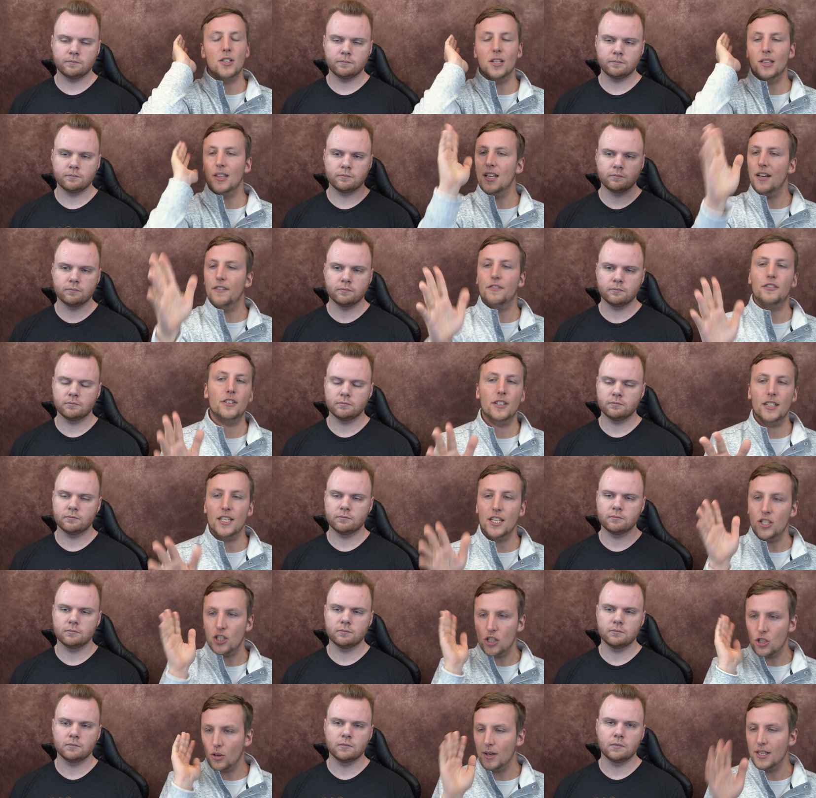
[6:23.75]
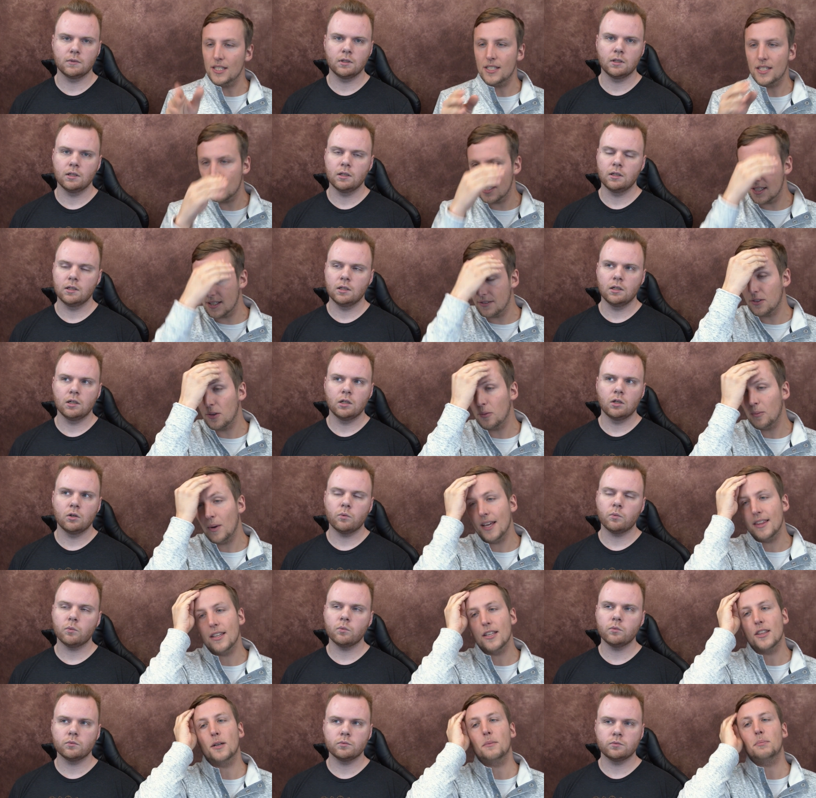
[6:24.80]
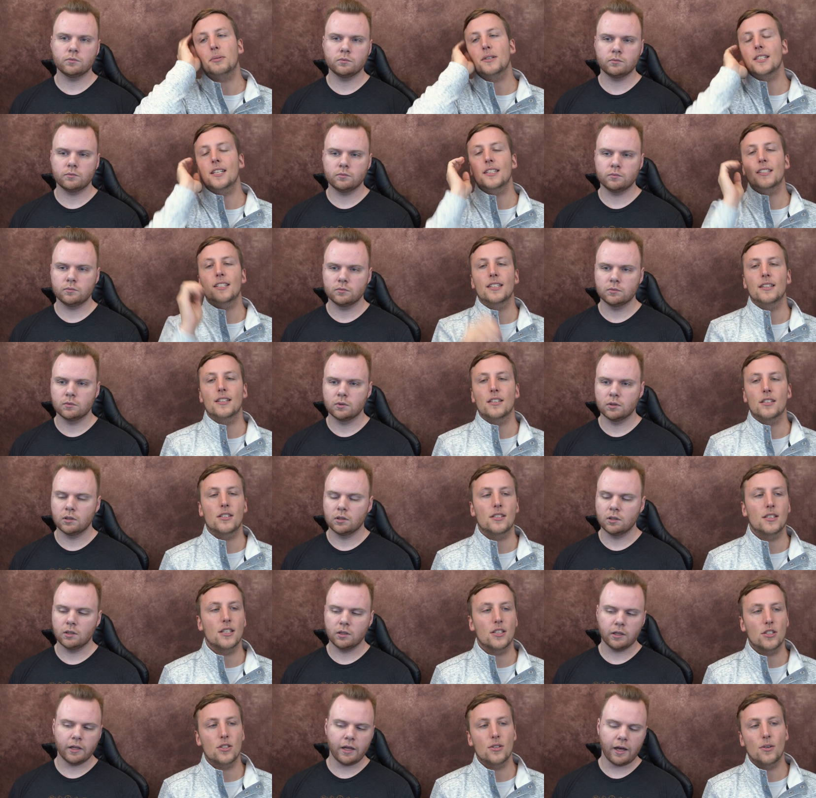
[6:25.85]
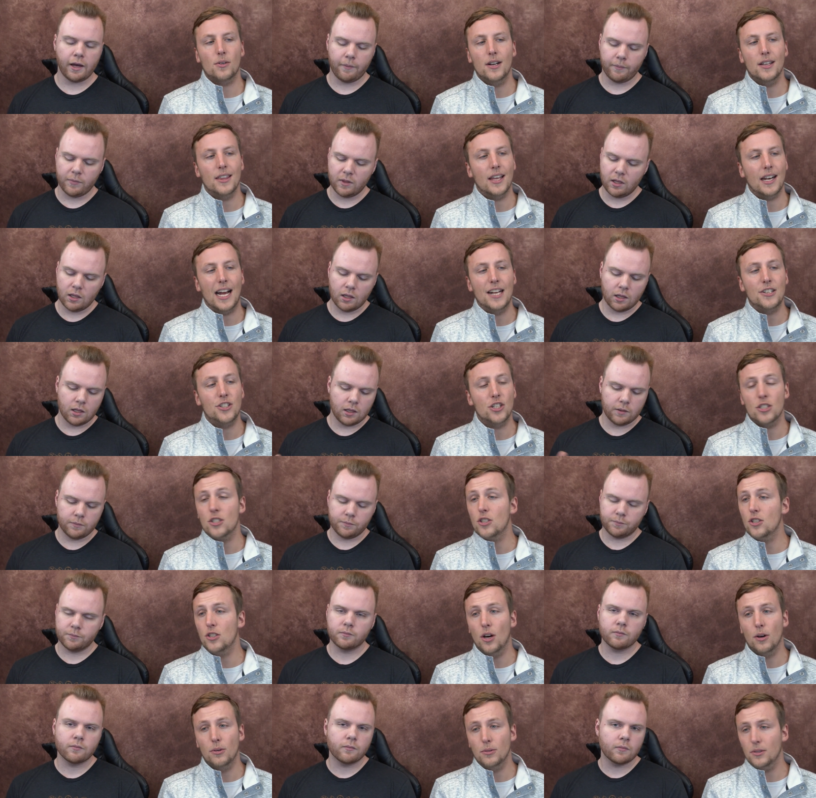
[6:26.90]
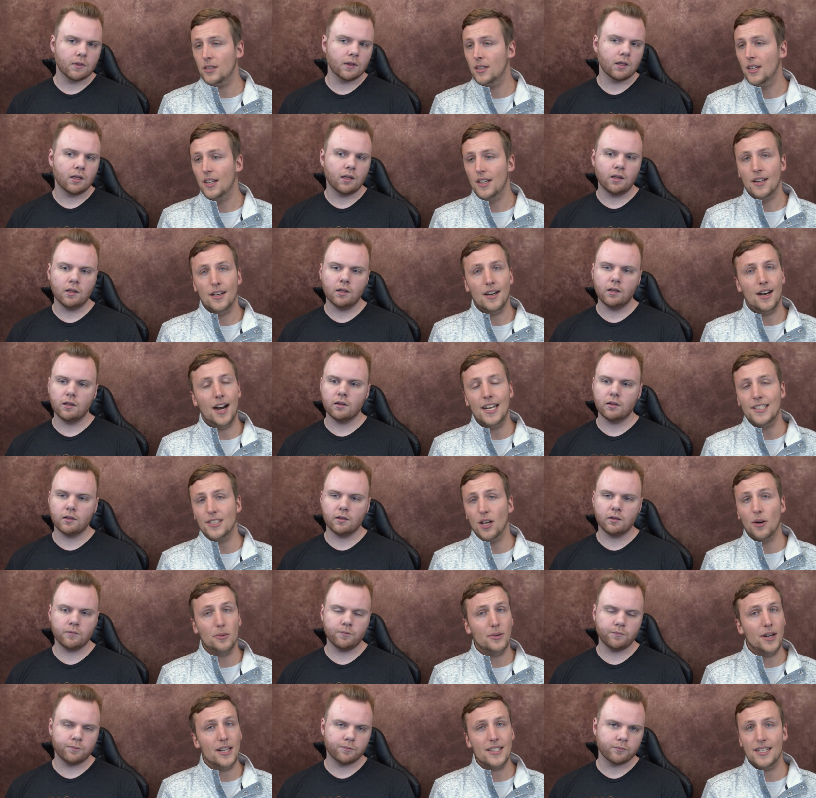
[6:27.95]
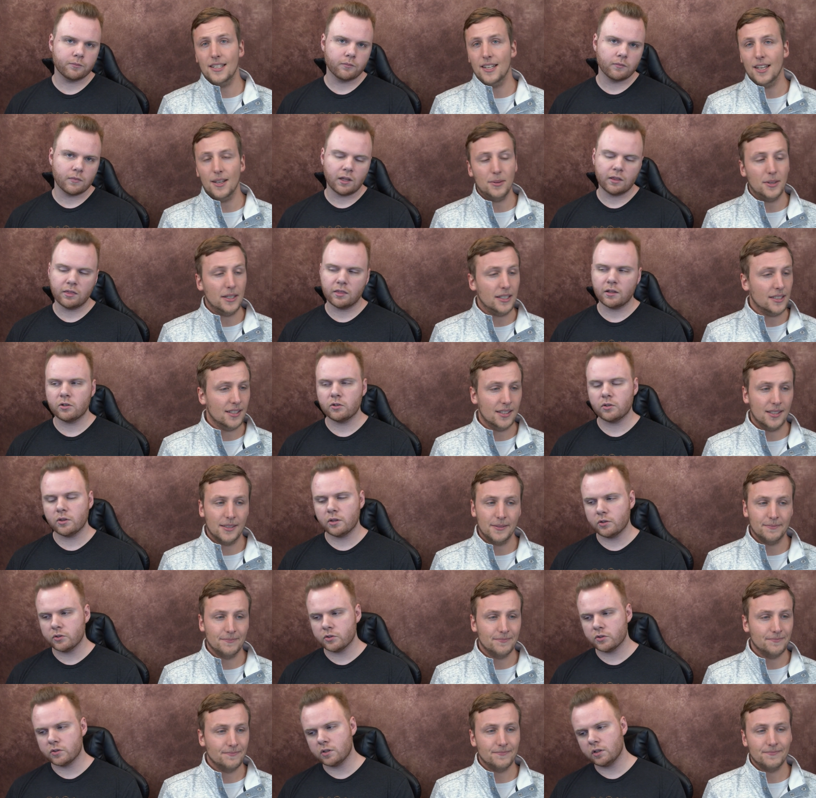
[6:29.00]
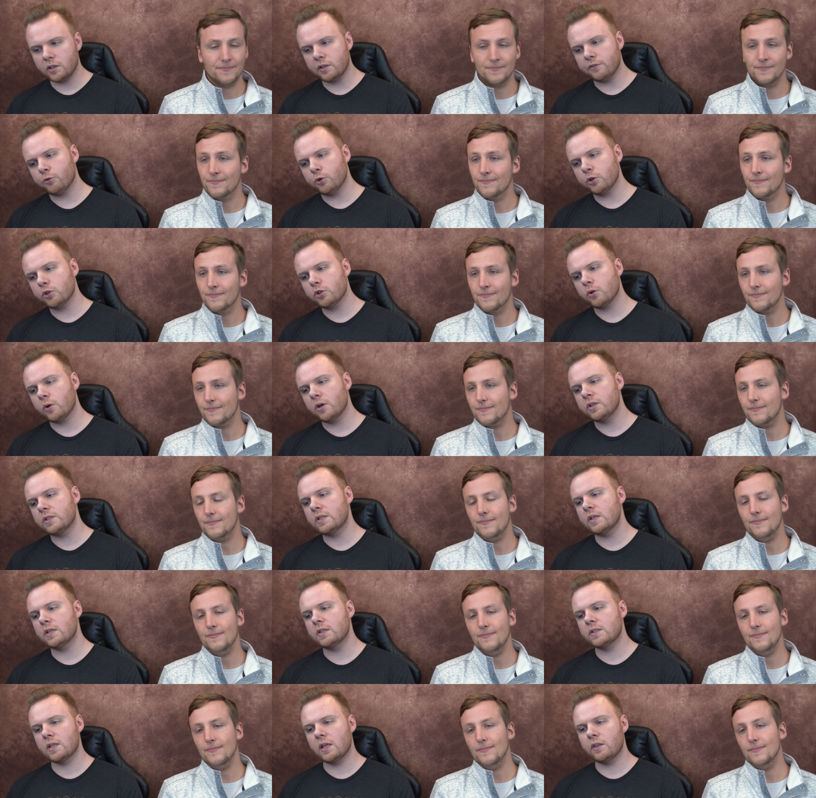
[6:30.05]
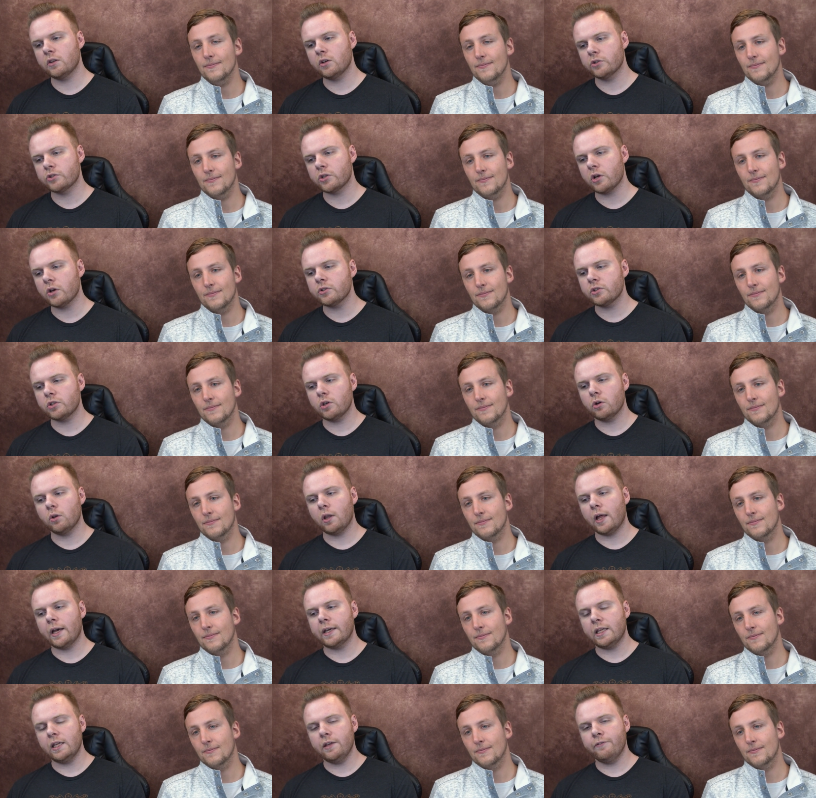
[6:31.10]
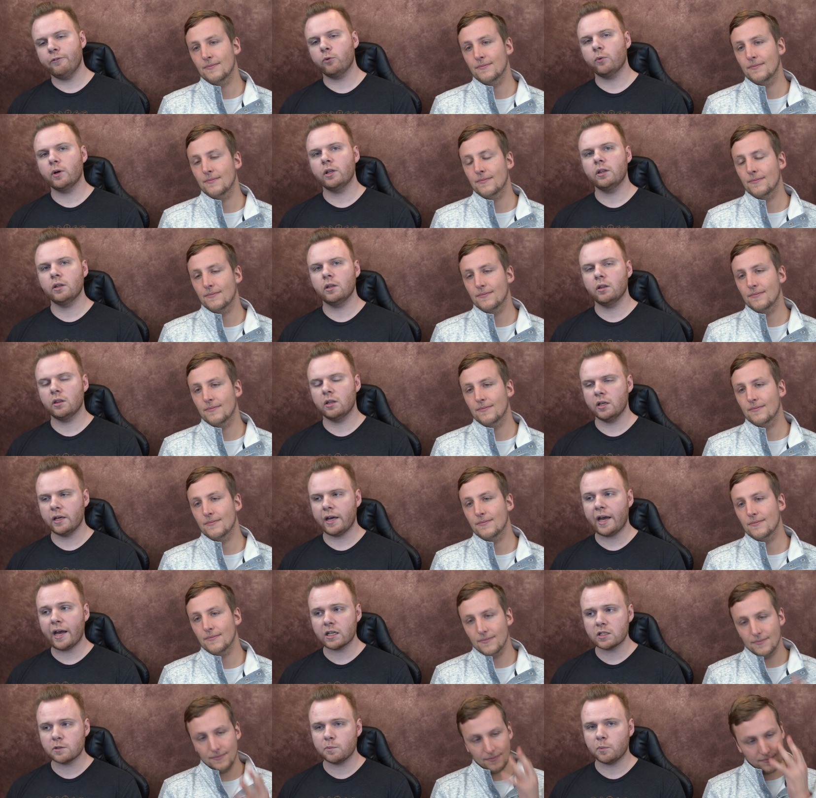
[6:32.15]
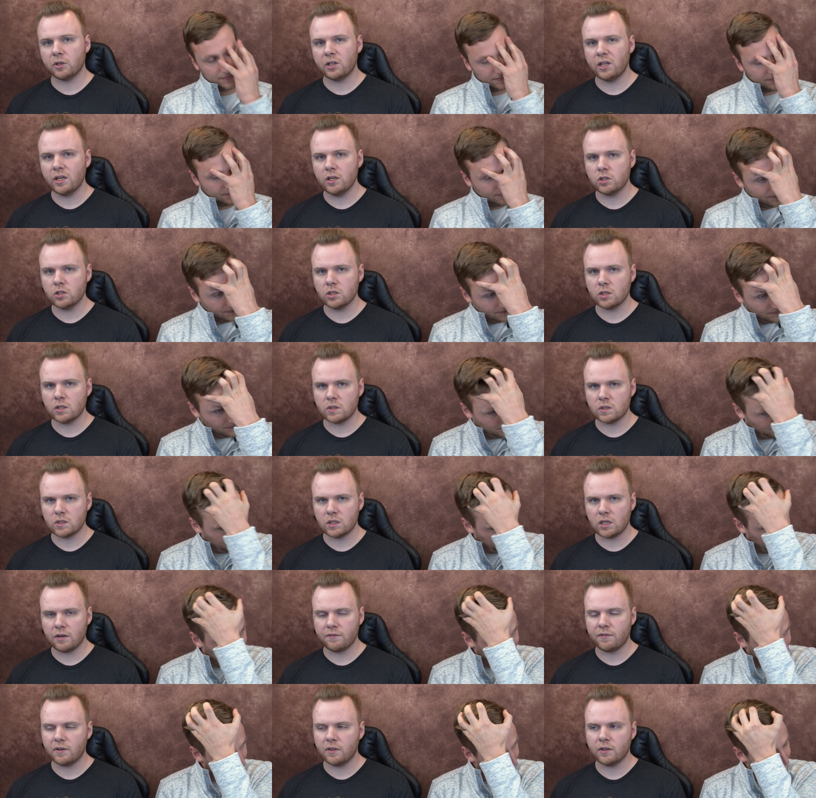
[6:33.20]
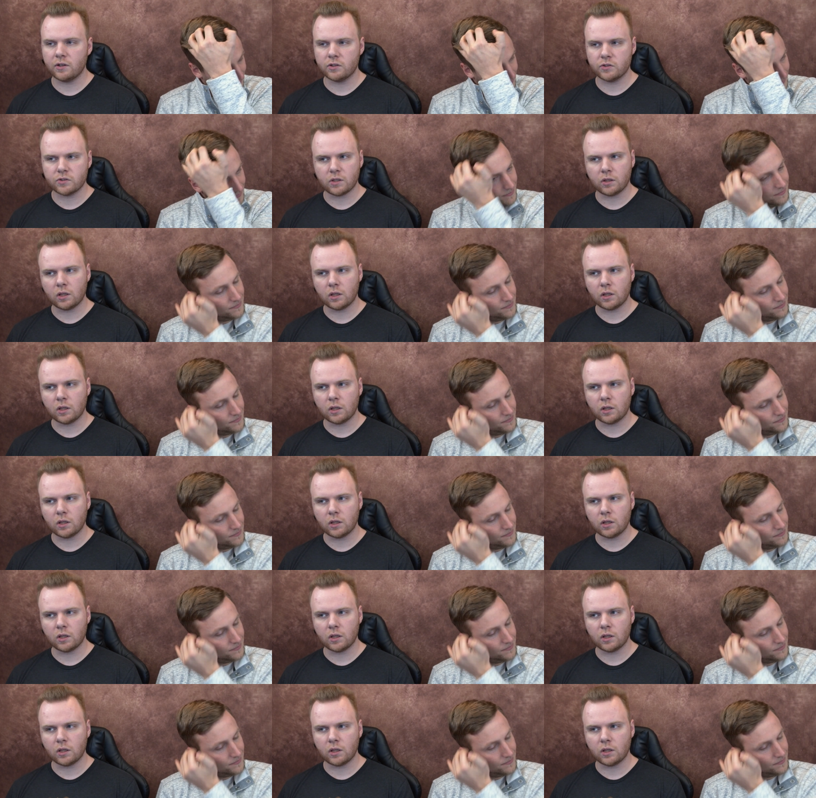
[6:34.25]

Speaker 1: delivery choices of the way that they're presenting this this story yeah. that I just don't I don't resonate with. There,
Speaker 2: there's delivery choices. Then there's also like even when the explanation is given, there's